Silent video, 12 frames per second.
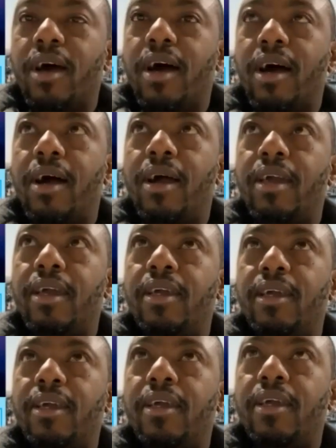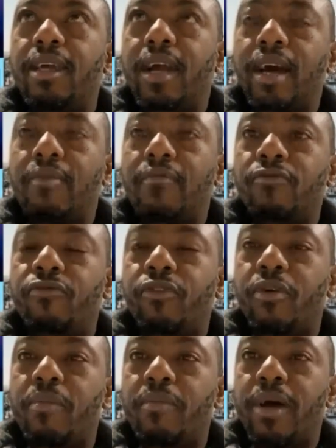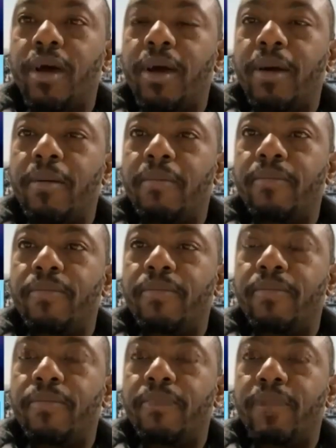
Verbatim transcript: I come from um,